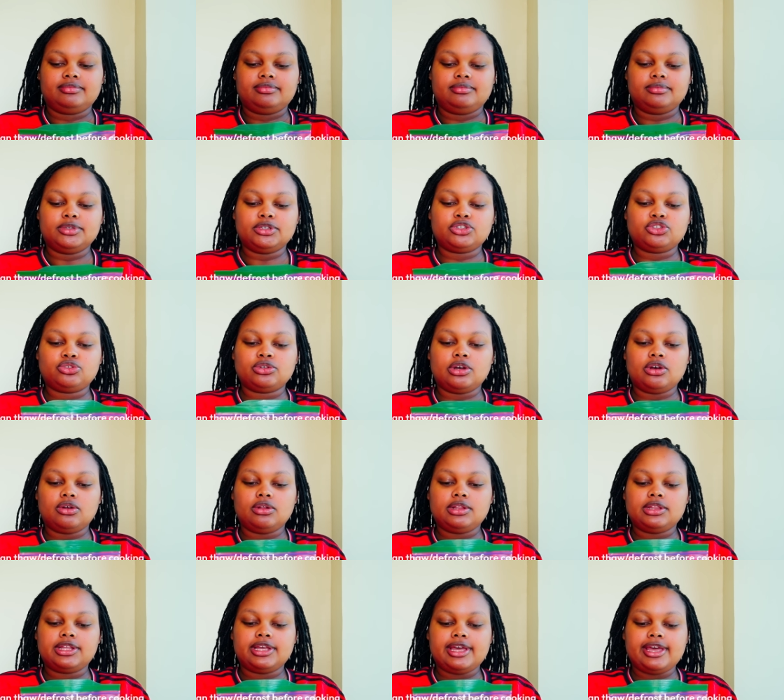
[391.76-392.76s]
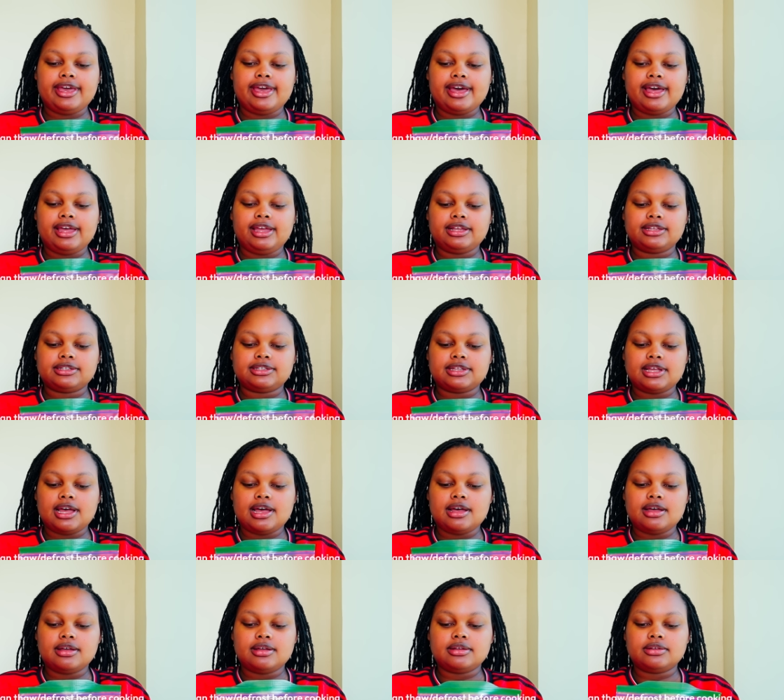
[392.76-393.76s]
Make sure all the air is
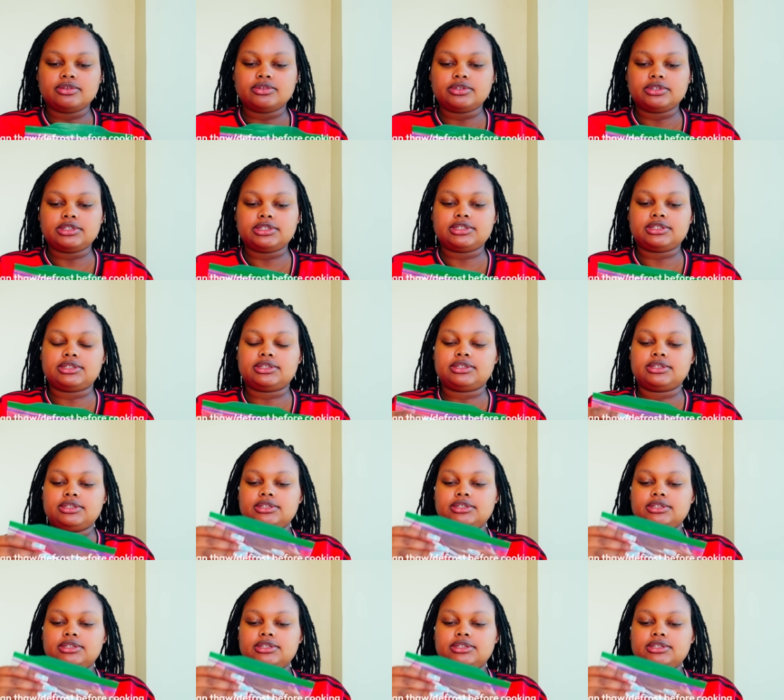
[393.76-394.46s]
out.